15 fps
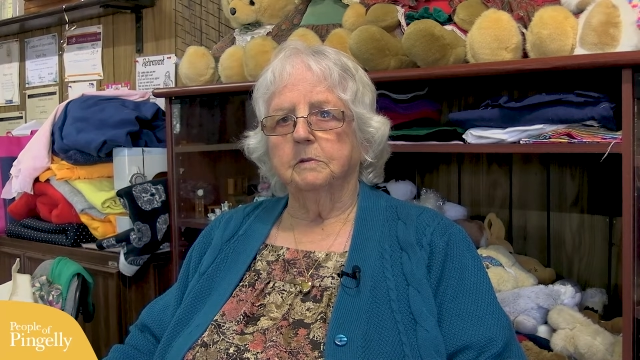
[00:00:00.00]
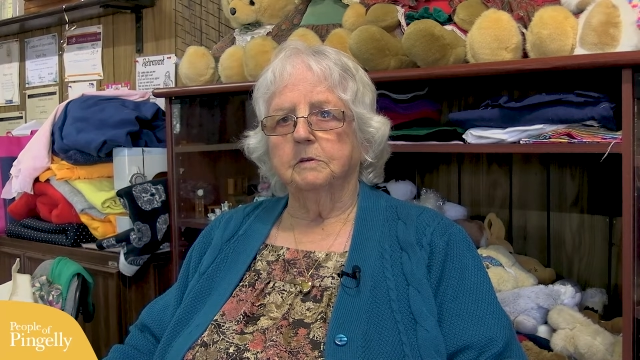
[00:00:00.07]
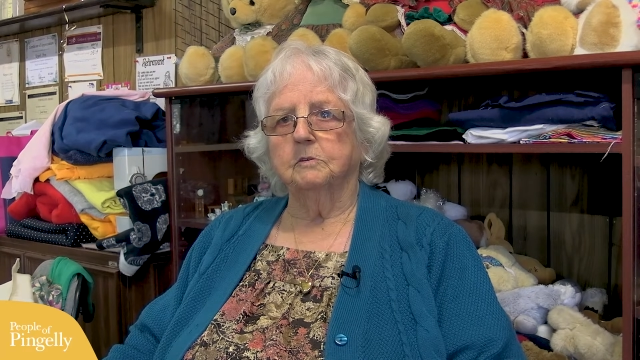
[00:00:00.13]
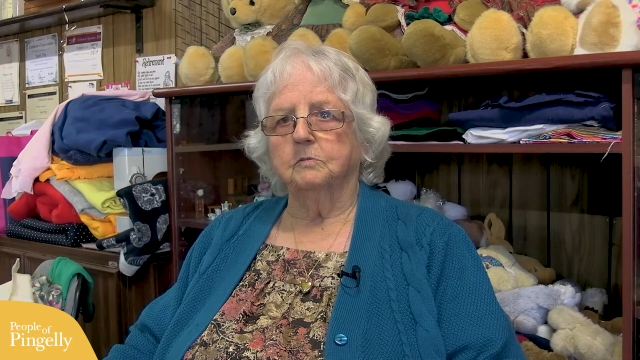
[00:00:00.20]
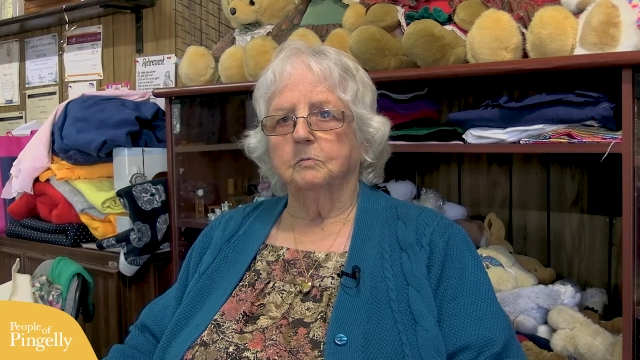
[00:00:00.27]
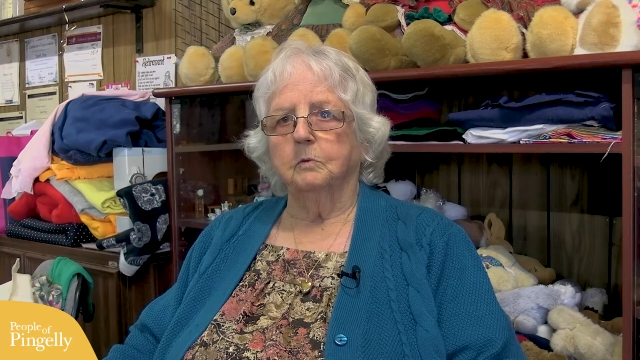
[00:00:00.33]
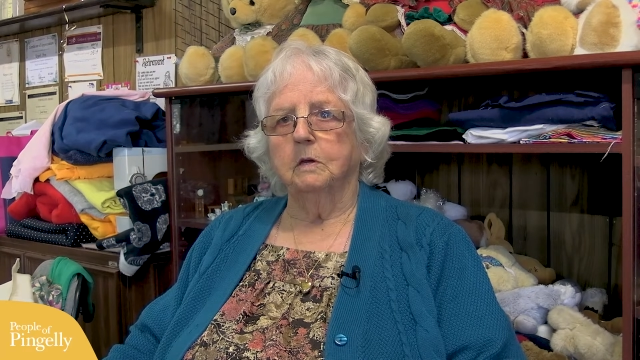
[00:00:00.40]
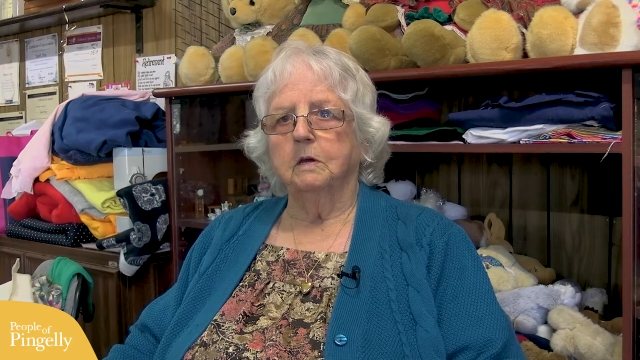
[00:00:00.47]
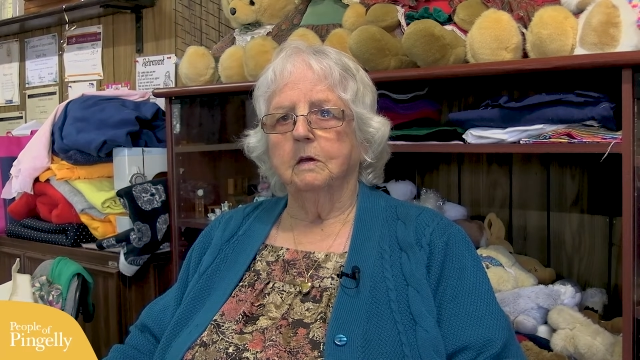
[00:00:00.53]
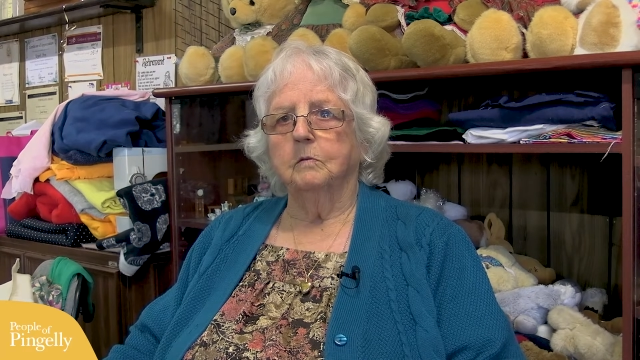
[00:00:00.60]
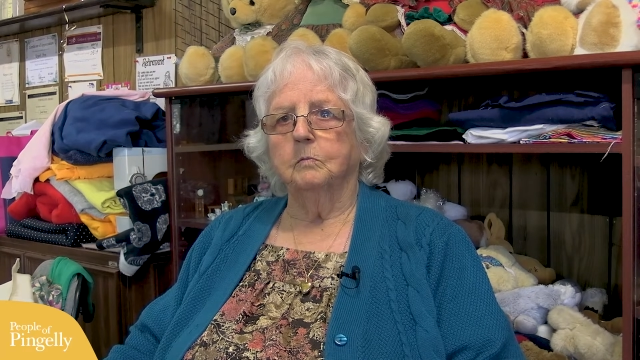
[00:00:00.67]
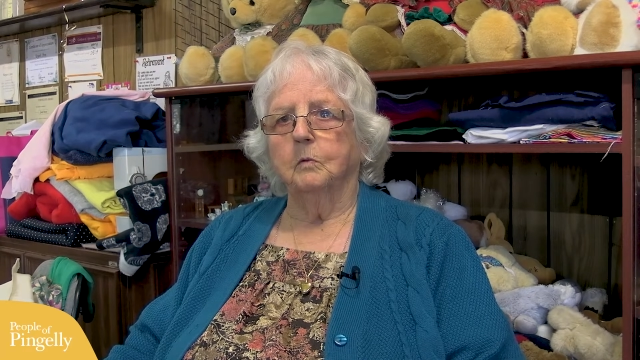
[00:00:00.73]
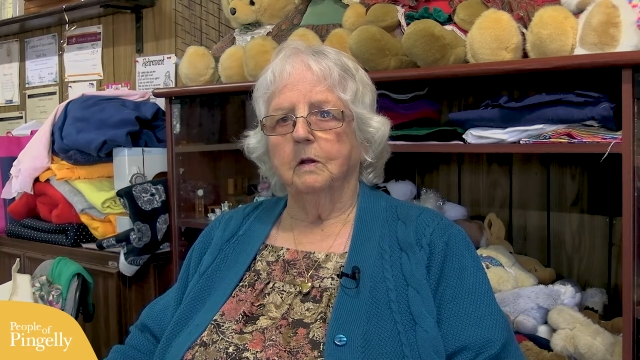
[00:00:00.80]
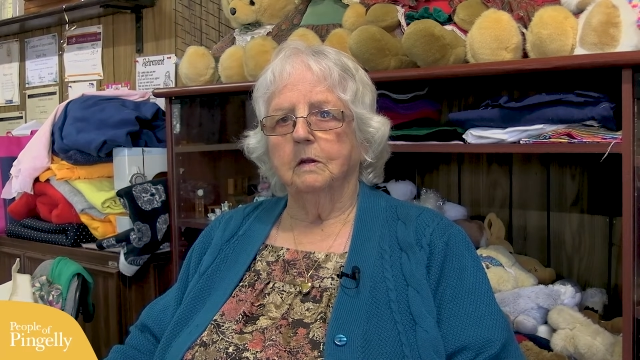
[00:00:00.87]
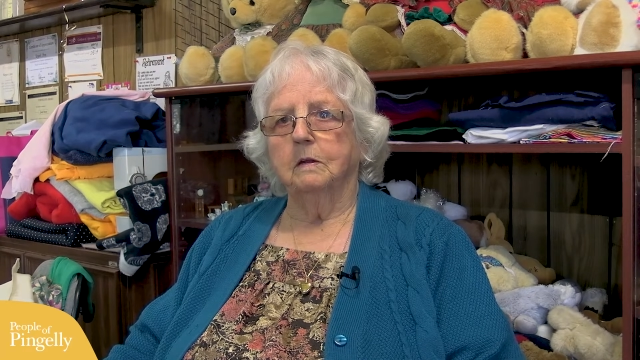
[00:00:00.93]
because we
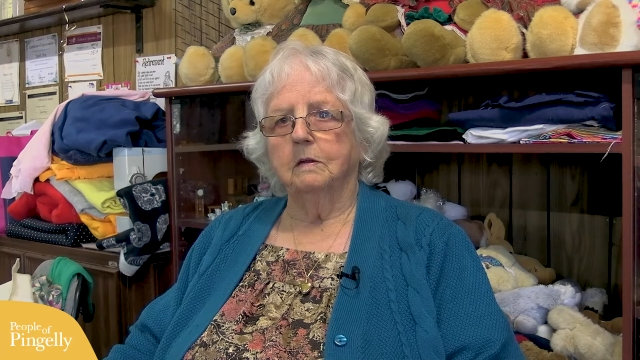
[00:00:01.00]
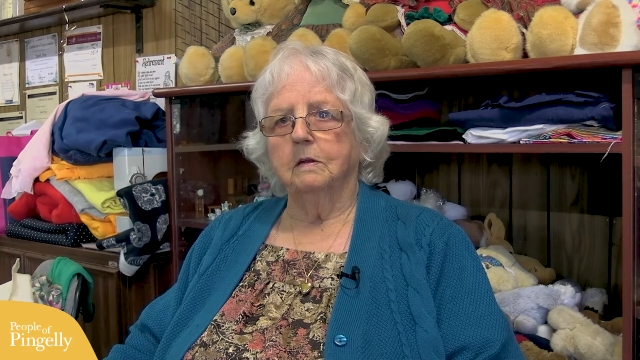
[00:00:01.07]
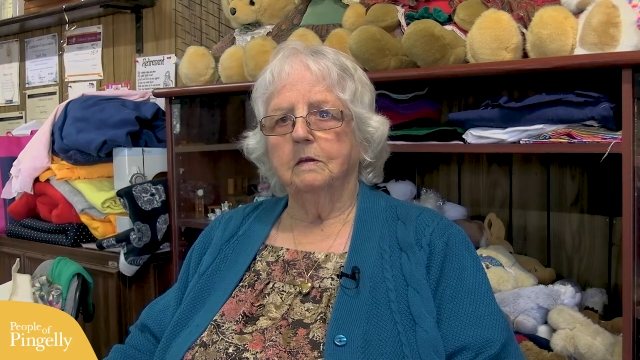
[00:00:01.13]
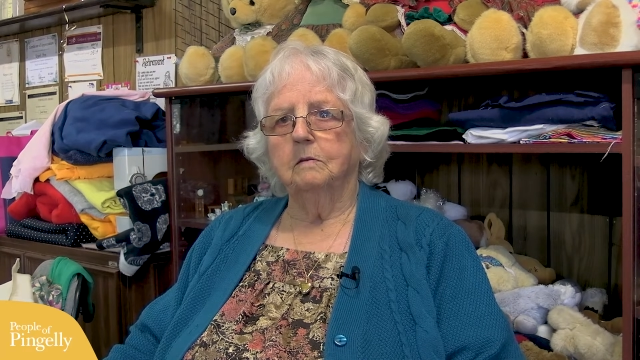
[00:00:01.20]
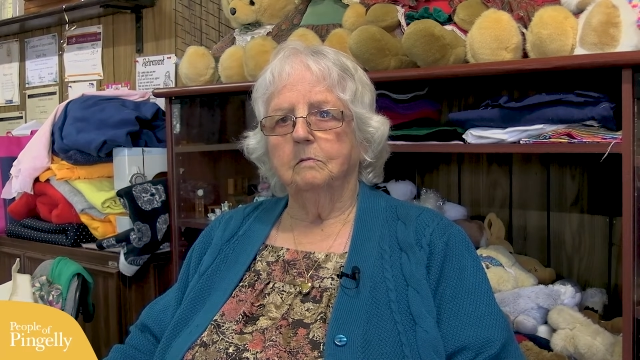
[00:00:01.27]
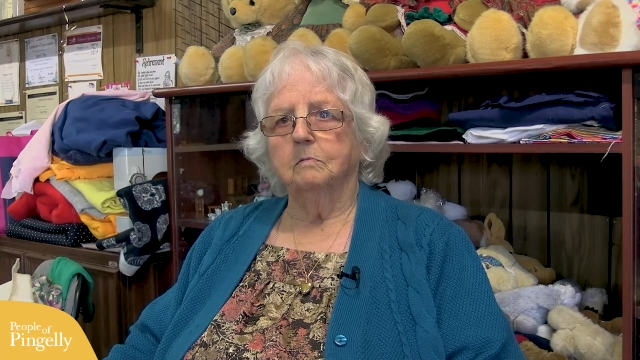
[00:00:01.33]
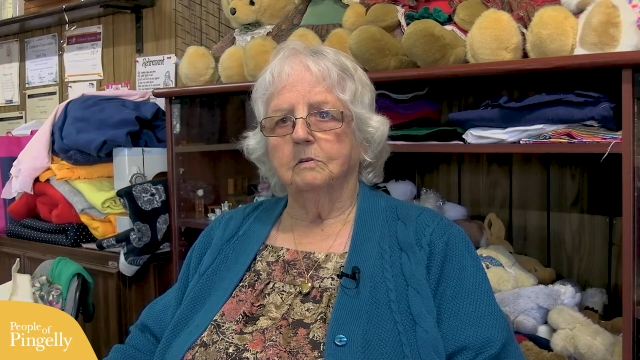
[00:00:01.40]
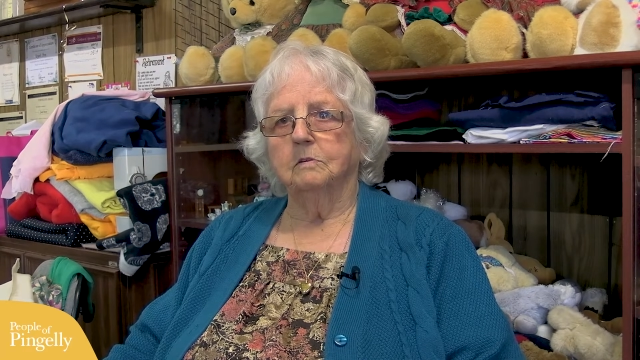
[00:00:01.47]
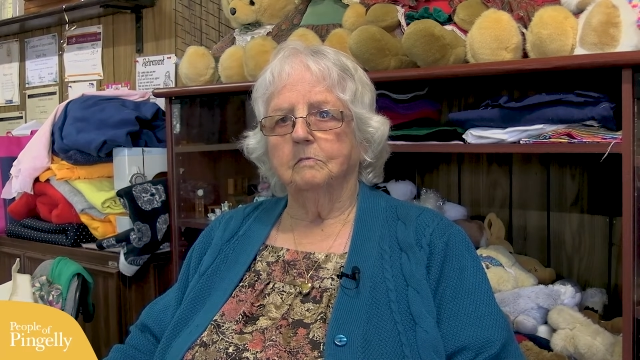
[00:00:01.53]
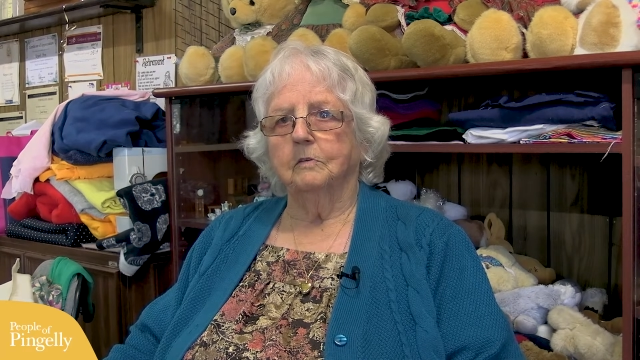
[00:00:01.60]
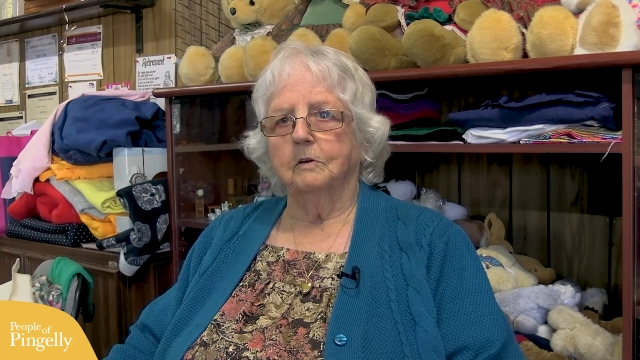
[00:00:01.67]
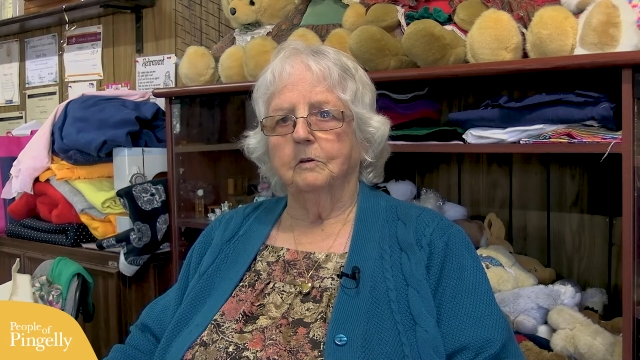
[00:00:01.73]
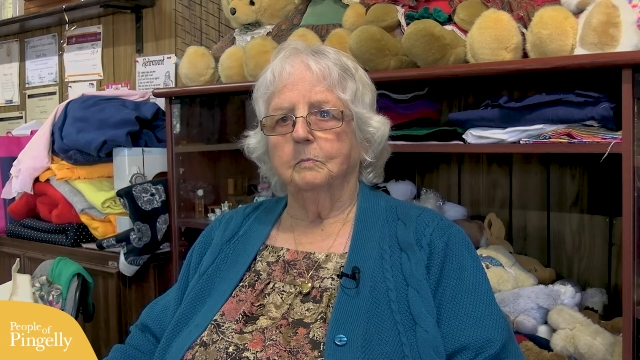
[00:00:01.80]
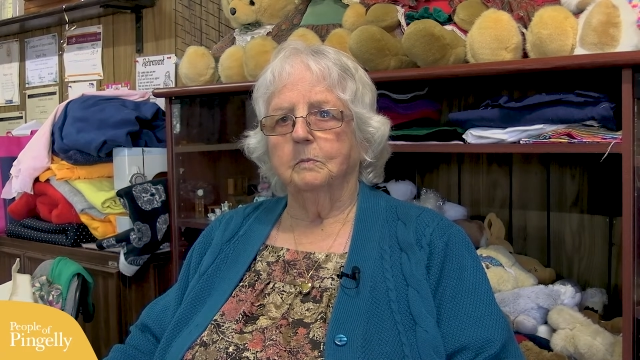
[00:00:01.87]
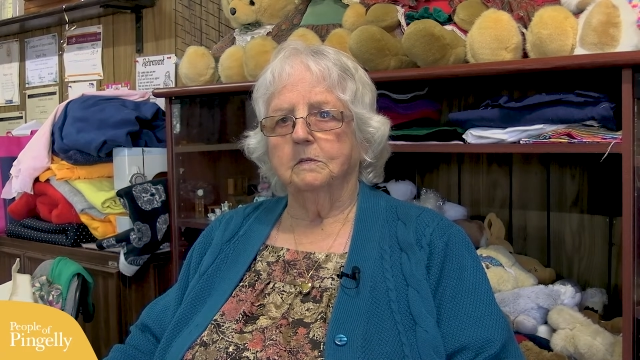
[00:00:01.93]
had one and he was
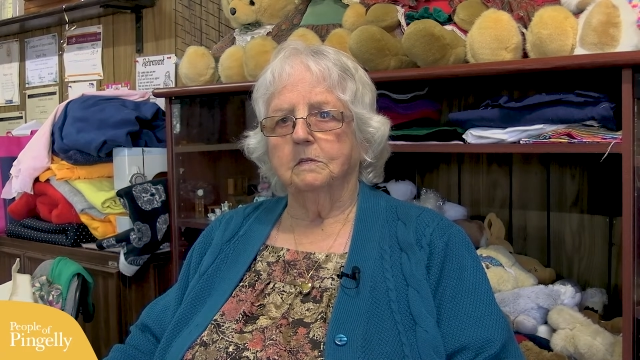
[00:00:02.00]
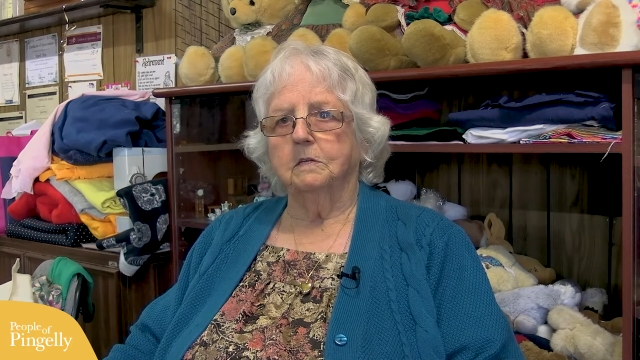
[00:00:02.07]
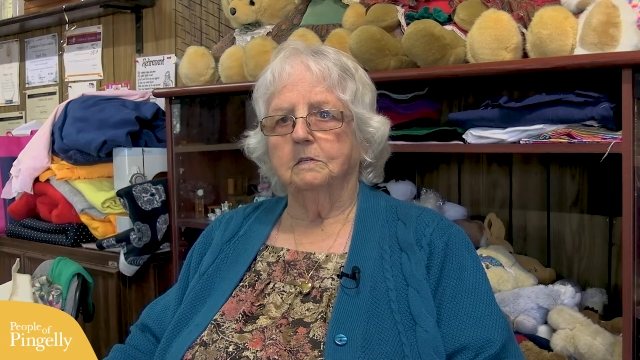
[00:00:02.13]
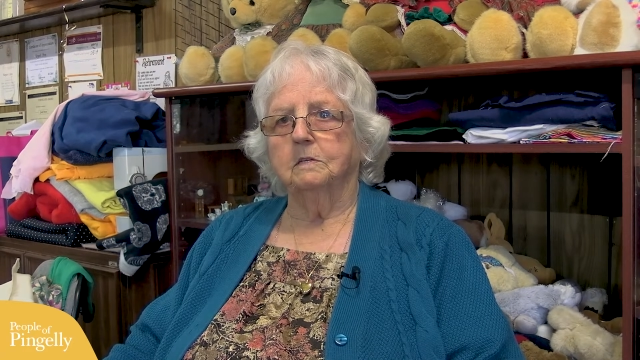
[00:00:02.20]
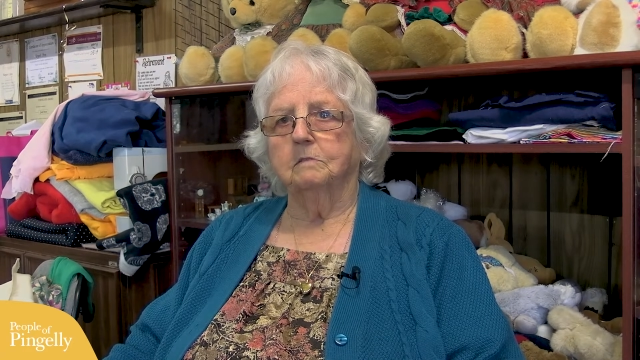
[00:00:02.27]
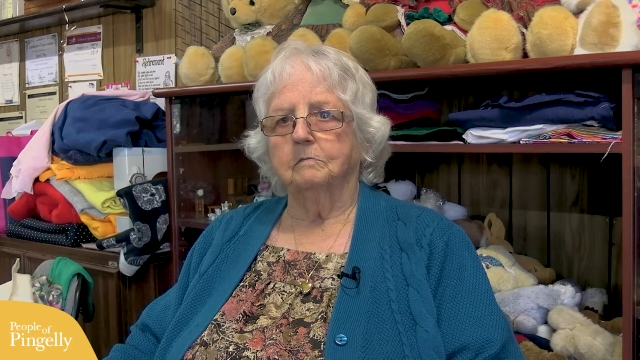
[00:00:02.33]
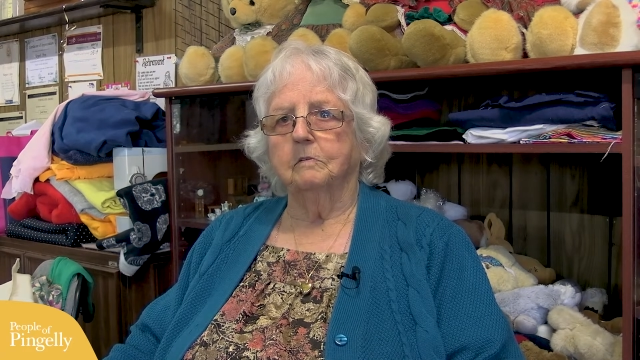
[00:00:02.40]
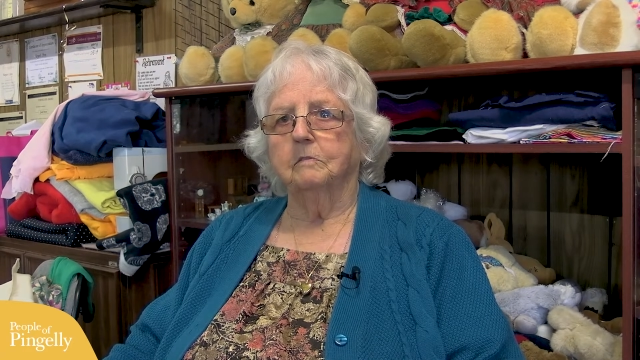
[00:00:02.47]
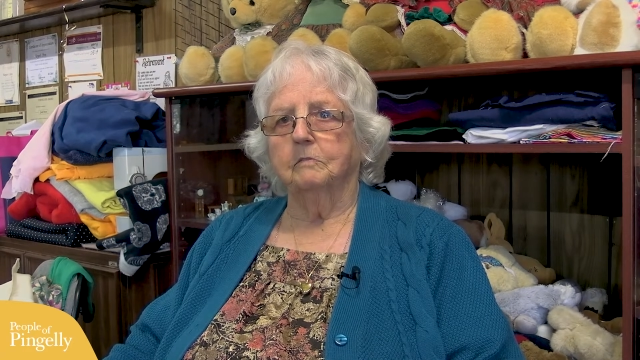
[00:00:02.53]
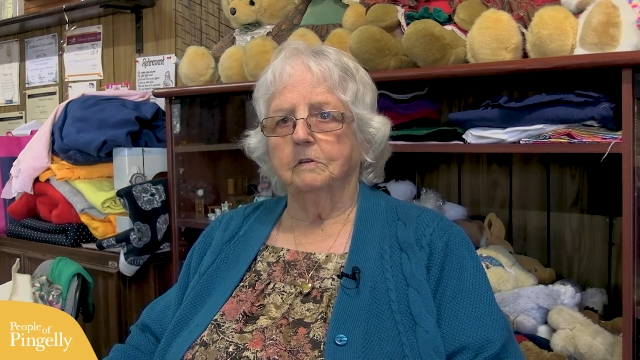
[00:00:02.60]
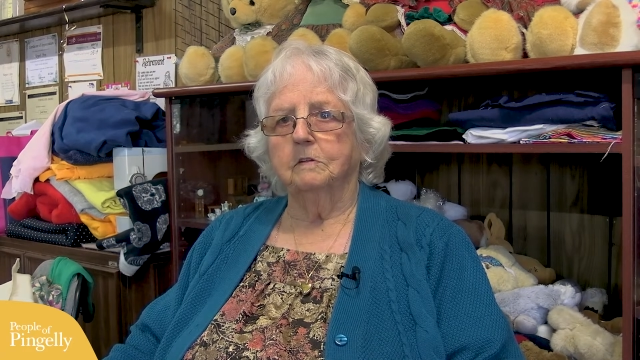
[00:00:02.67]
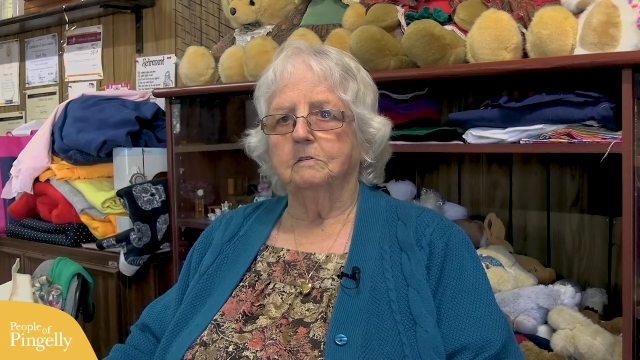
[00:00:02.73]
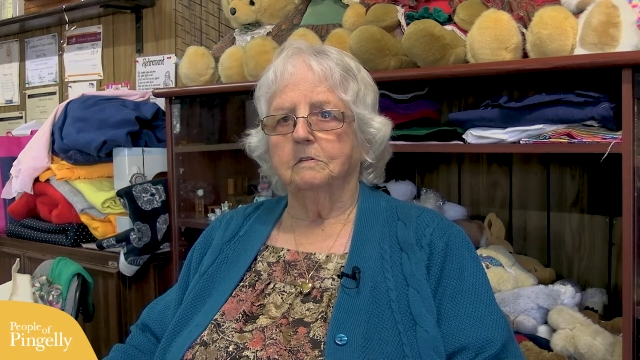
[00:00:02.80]
very possessive of